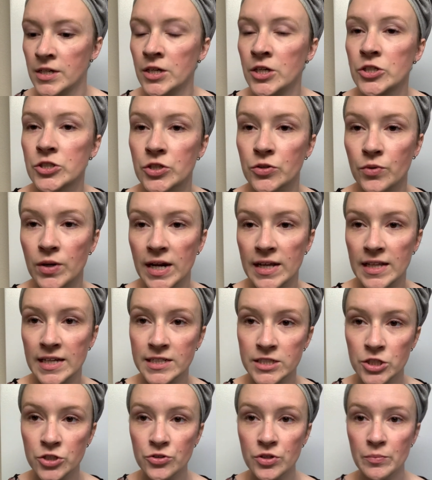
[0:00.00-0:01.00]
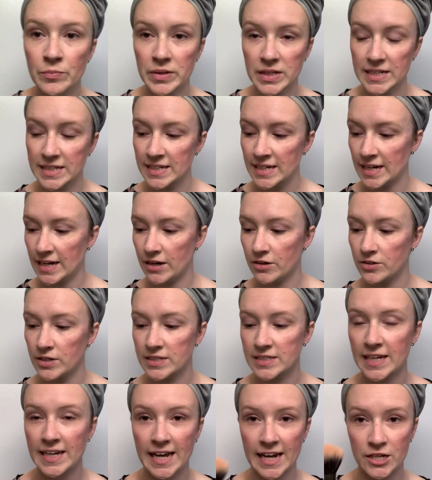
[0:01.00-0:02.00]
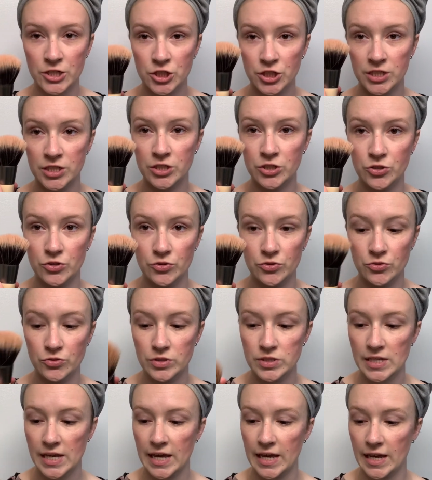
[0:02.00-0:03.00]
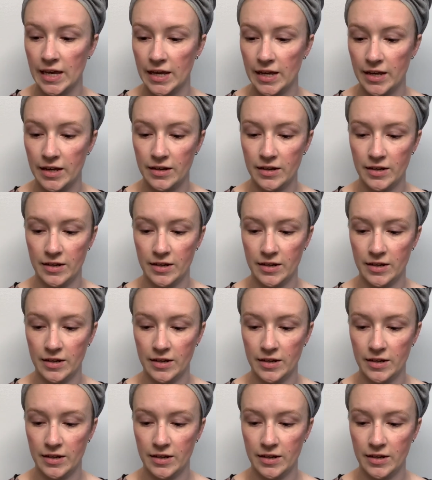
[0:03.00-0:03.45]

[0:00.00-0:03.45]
So what I like to do to blend it out is I actually use a